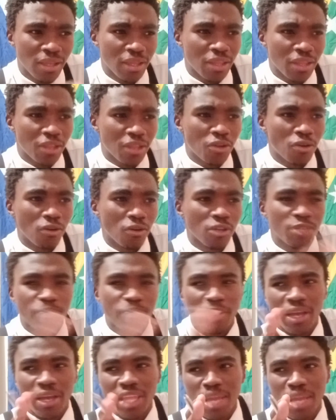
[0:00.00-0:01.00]
It goes
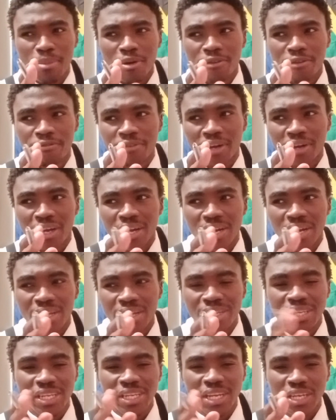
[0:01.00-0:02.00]
by the name of
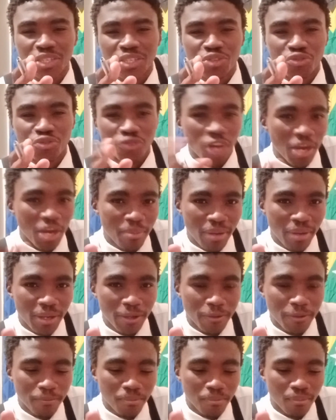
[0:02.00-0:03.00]
Nina
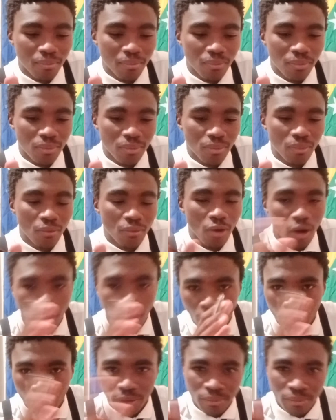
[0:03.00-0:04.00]
Drama
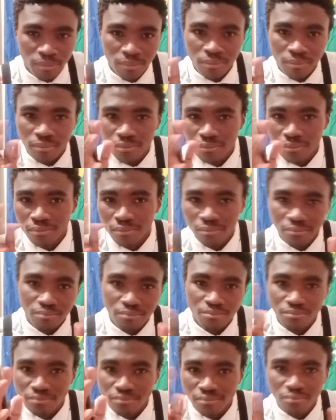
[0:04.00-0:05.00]
on
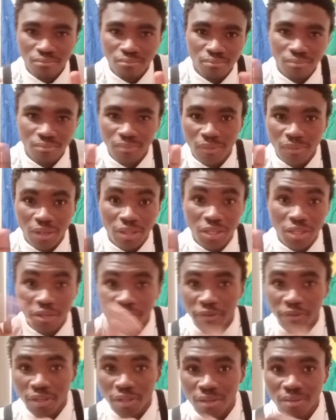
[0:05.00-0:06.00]
the
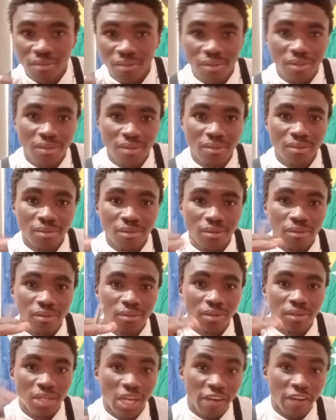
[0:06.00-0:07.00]
different
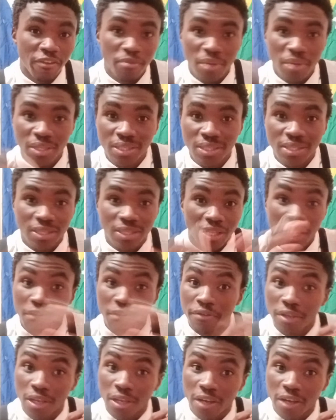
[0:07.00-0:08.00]
governments, South
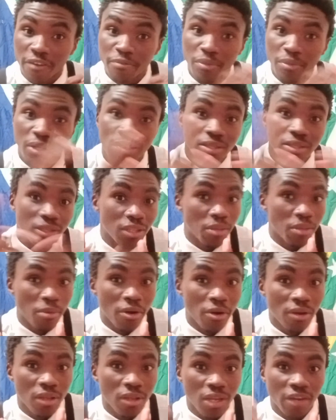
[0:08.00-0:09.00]
African government and
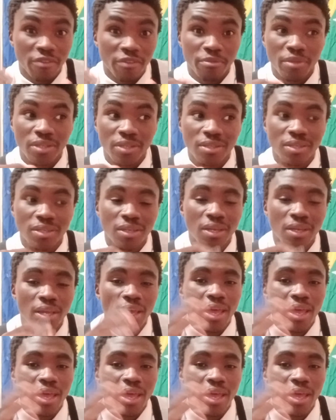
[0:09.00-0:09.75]
American government.